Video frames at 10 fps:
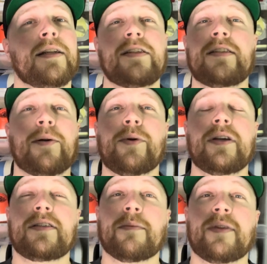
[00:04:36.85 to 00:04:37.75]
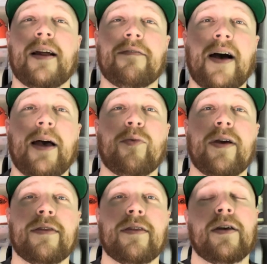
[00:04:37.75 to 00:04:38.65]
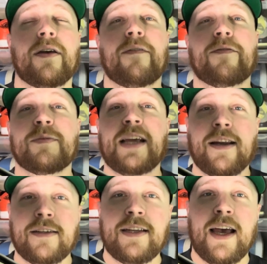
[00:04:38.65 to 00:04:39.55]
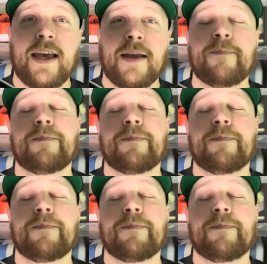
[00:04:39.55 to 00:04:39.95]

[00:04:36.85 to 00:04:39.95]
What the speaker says: just not really something I vibe with from day to day.